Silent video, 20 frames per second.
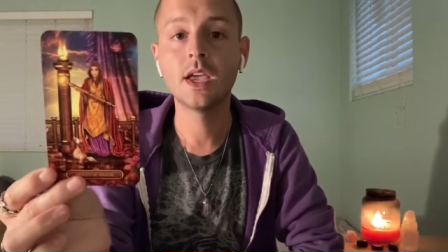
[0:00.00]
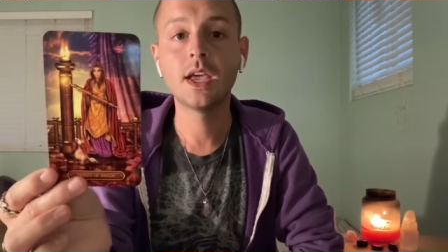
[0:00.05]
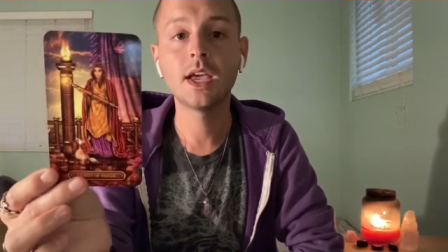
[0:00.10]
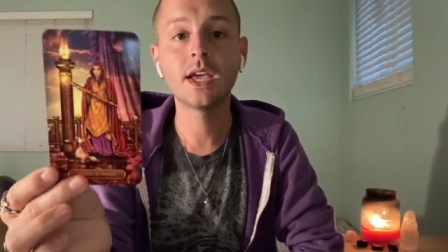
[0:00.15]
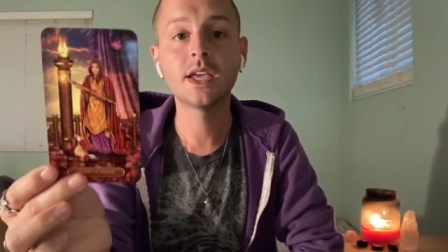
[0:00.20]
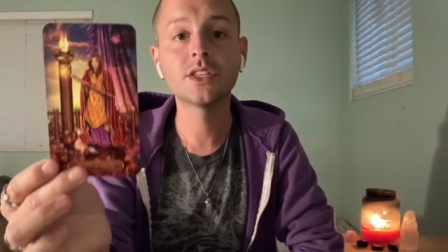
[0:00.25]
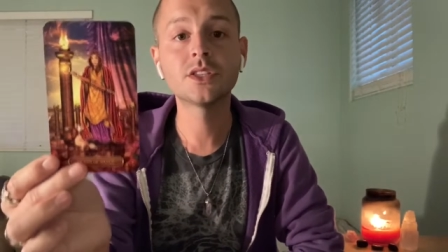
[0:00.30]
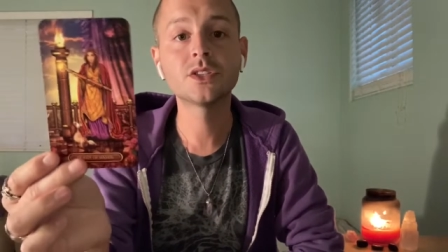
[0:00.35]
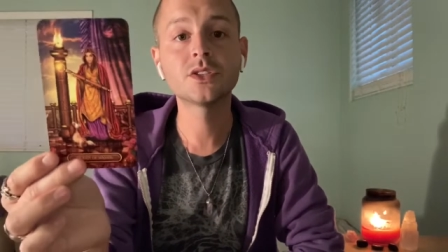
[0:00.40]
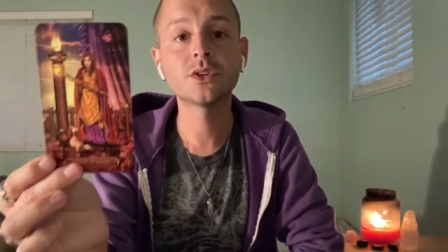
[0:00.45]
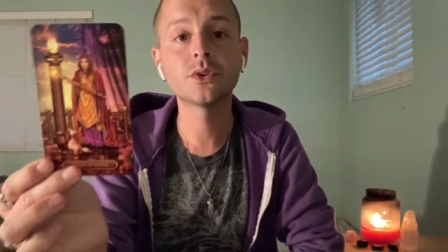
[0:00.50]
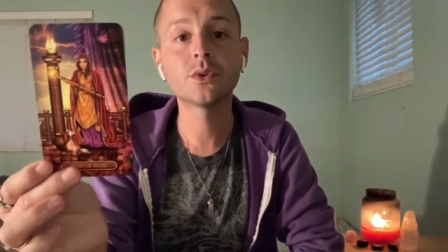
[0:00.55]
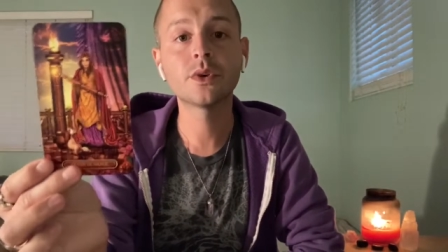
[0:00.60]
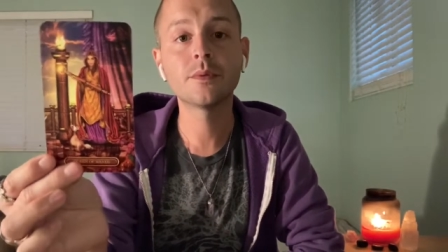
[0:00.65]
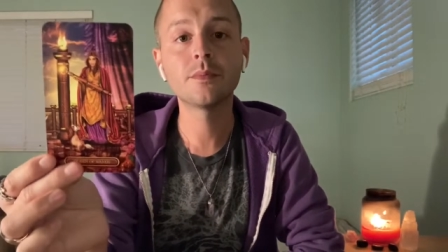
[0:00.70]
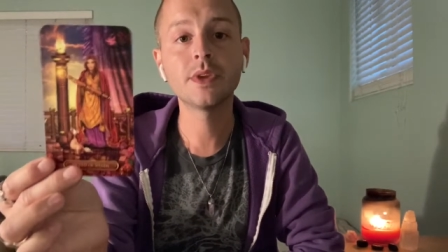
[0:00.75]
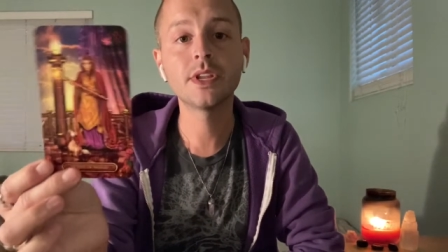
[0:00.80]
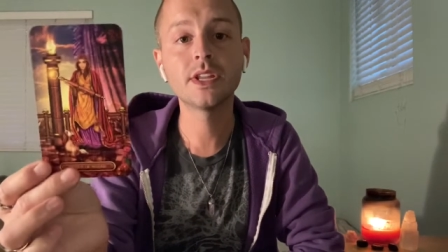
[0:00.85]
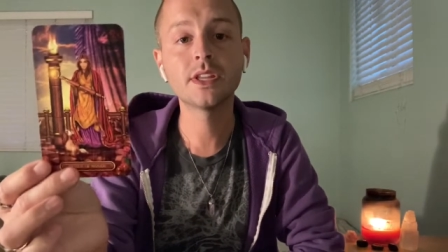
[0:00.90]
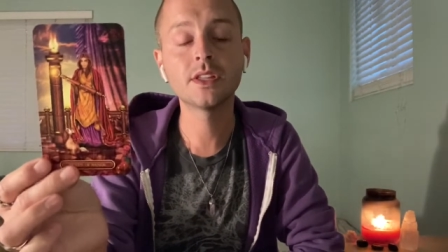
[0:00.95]
and so
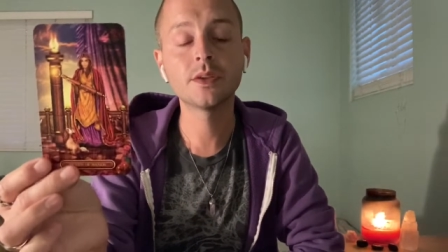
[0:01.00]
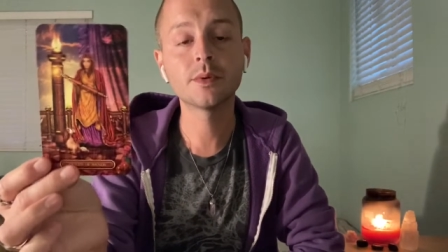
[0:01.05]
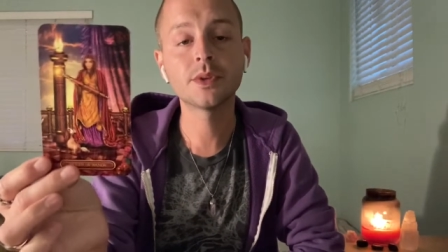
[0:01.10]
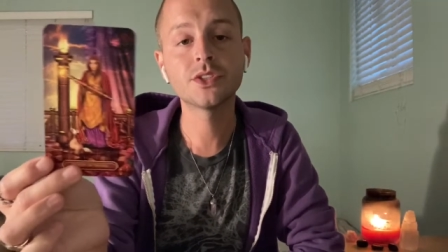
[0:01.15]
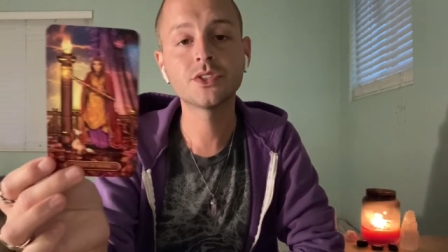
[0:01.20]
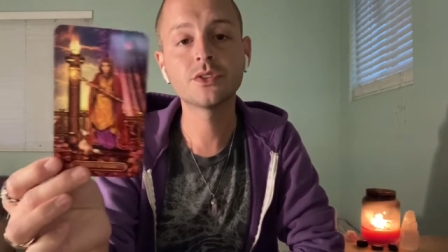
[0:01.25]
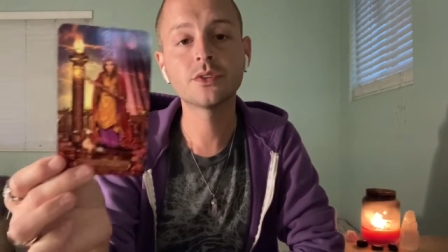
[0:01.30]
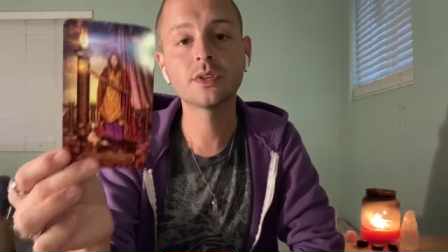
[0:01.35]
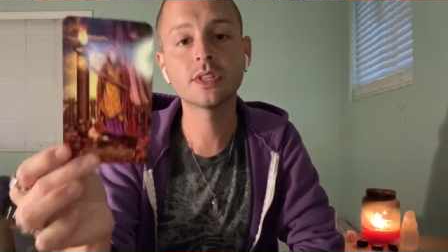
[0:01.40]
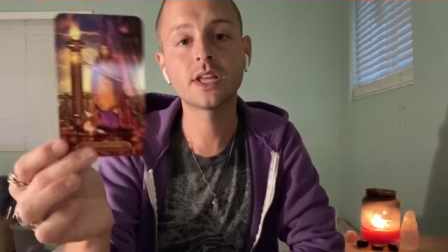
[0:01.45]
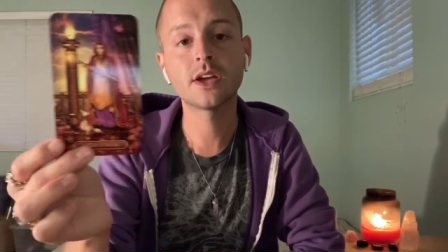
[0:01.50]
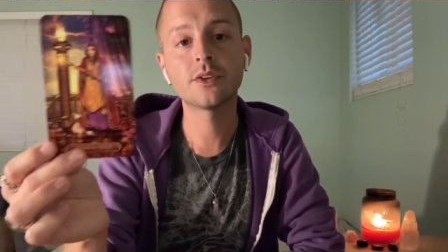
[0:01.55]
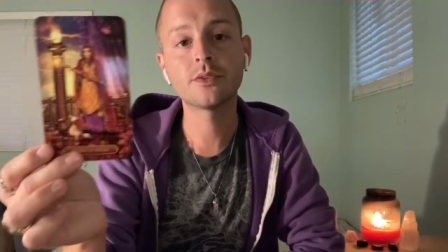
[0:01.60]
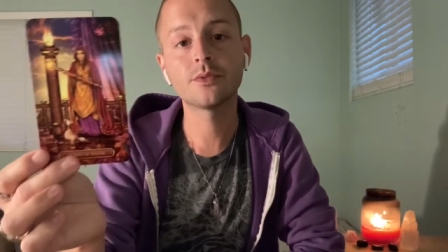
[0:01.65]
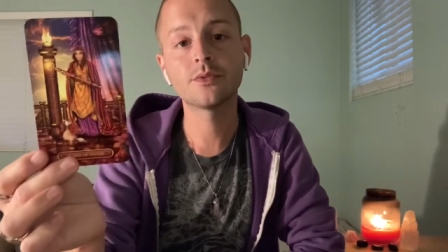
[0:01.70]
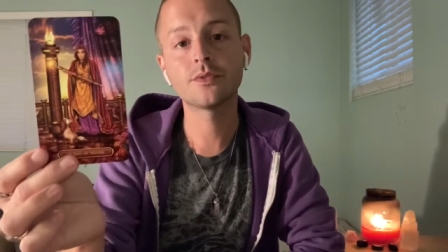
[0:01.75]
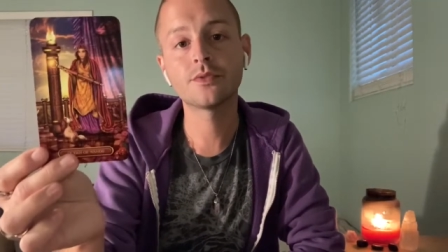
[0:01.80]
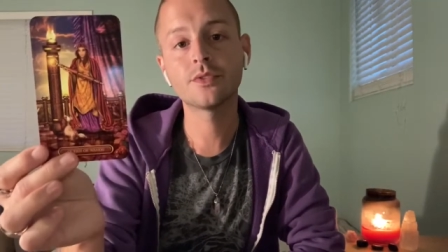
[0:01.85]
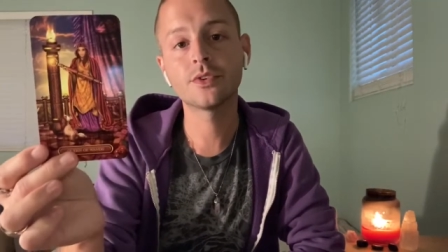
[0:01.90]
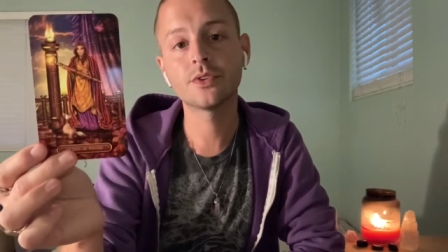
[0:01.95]
immediately once you allow
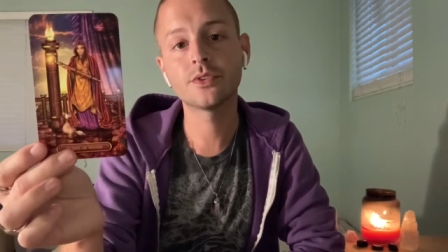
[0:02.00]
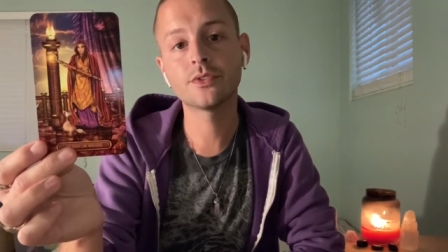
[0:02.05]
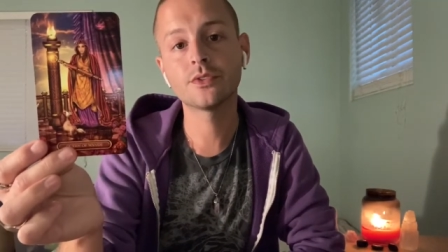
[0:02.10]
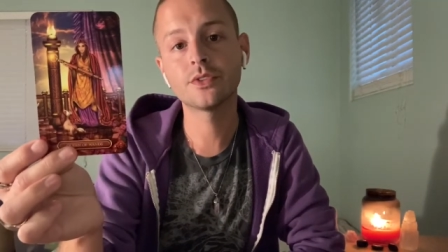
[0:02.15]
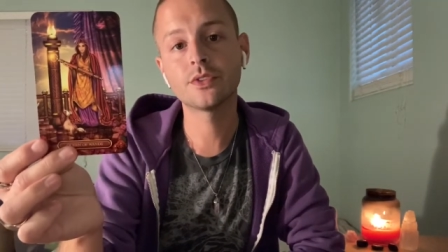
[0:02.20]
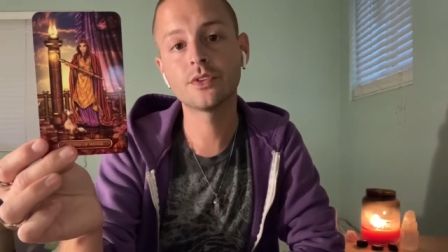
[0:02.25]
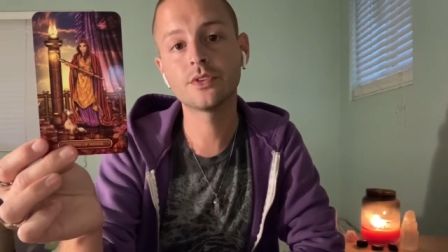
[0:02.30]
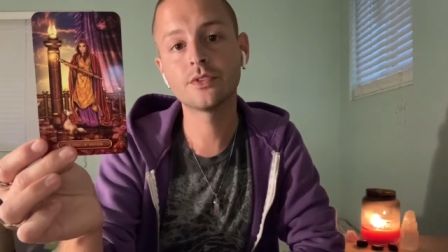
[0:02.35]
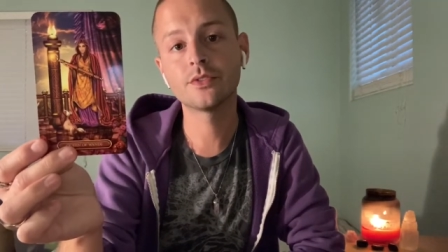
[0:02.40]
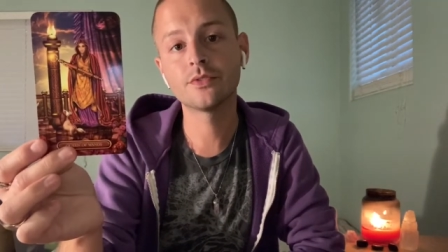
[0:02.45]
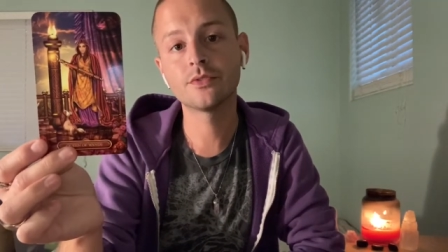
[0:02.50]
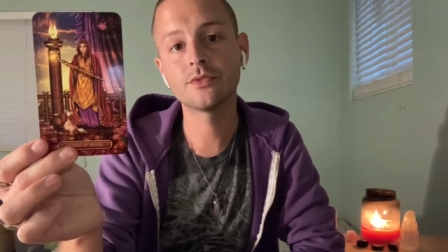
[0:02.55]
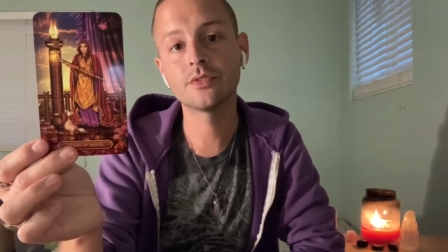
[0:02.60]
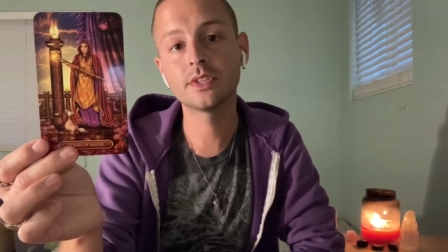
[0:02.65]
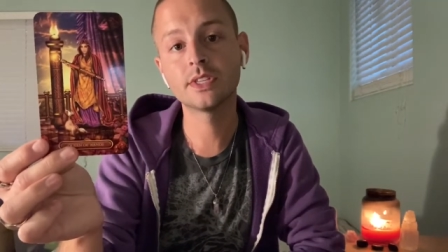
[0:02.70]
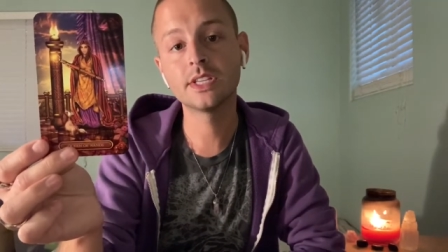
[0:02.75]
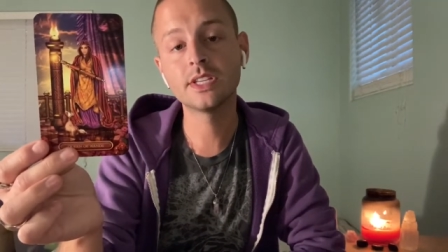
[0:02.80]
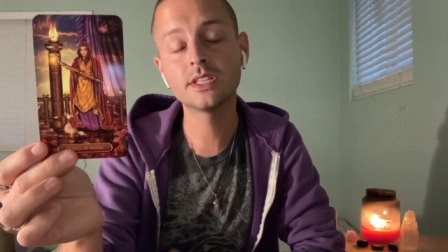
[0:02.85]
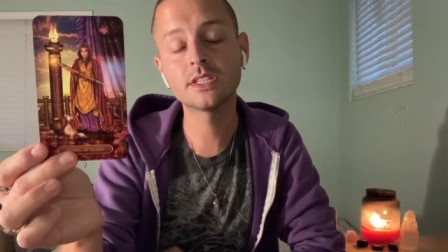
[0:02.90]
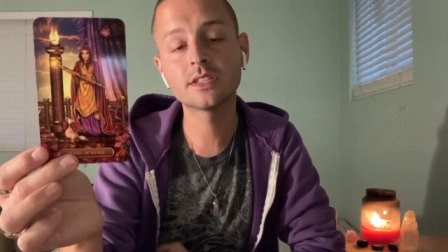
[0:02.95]
for the
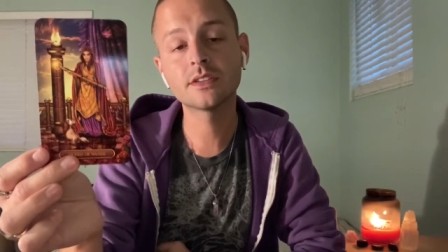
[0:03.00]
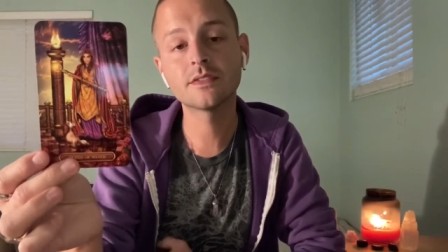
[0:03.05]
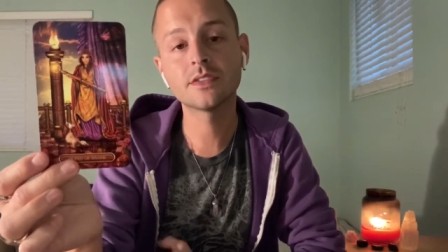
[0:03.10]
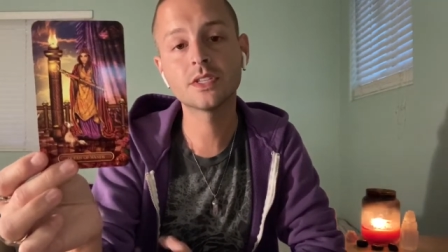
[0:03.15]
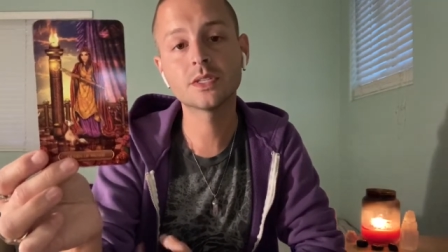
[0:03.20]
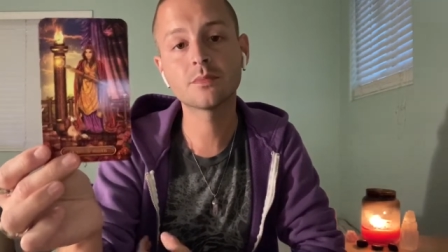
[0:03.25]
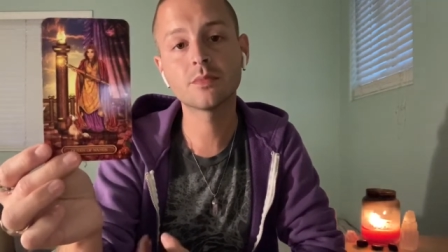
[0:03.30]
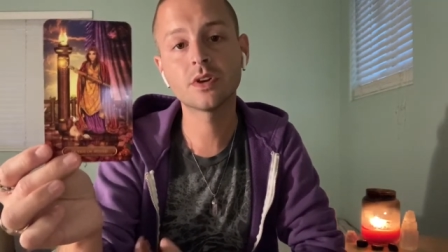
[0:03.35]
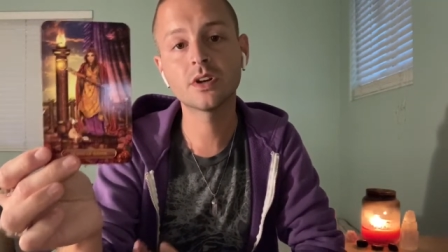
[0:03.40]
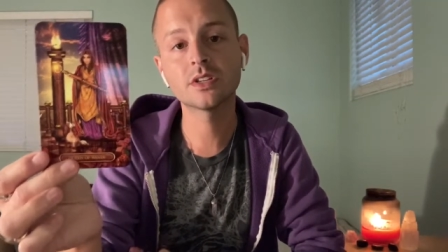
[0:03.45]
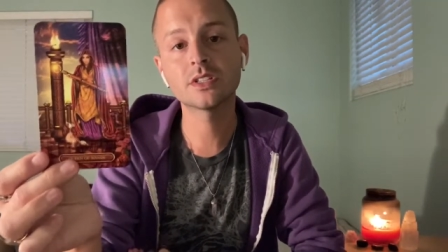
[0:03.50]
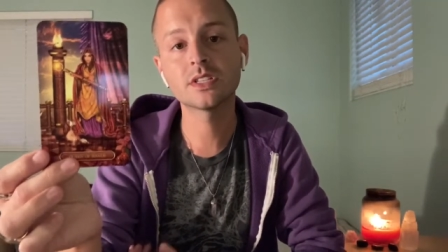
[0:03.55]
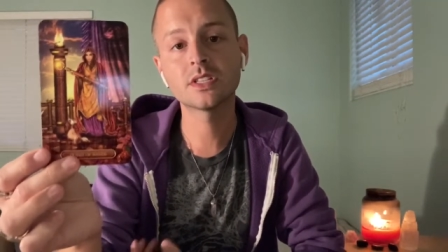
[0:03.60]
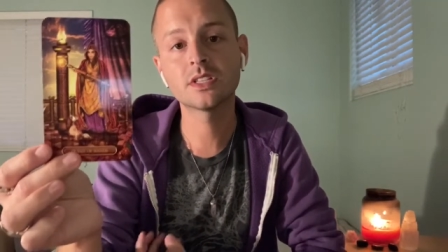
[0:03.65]
release of this person,